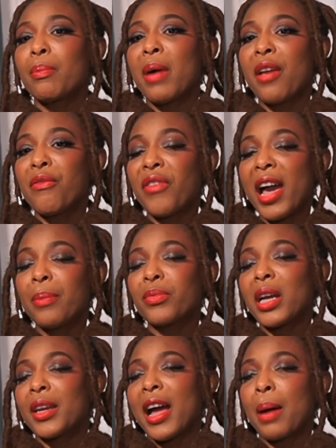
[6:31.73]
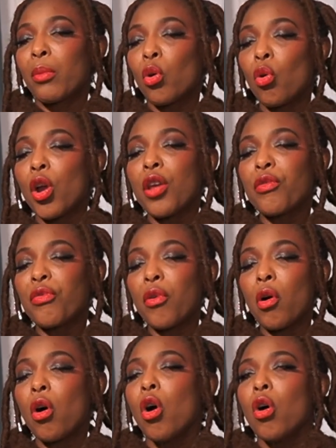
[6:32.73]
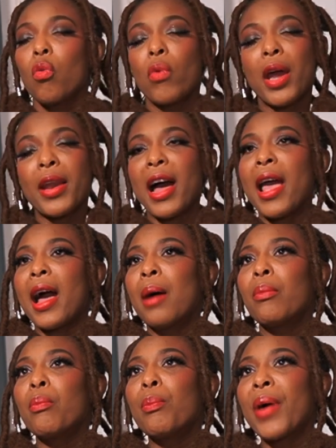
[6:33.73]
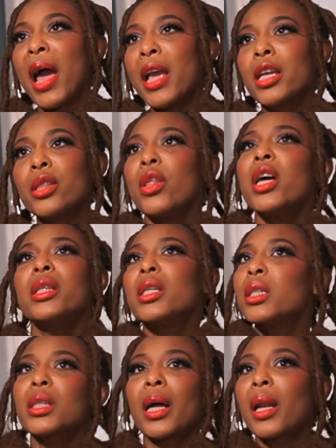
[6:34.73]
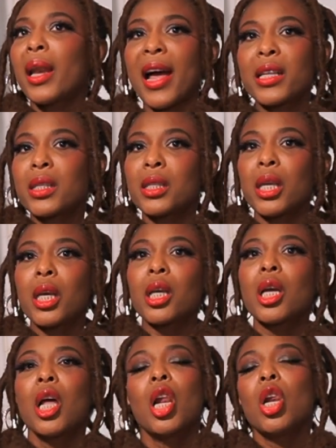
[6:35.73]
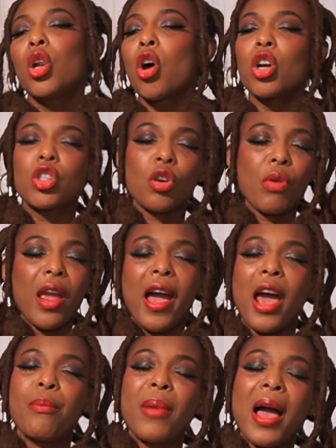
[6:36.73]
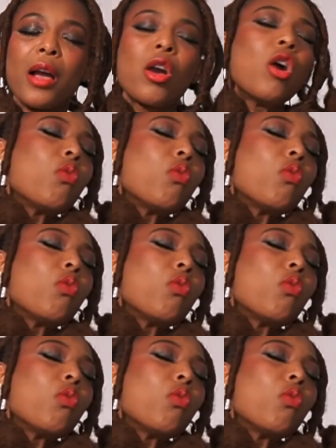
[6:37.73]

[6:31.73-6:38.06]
my vibe that I'm going for when I am buying this classic luxury handbag,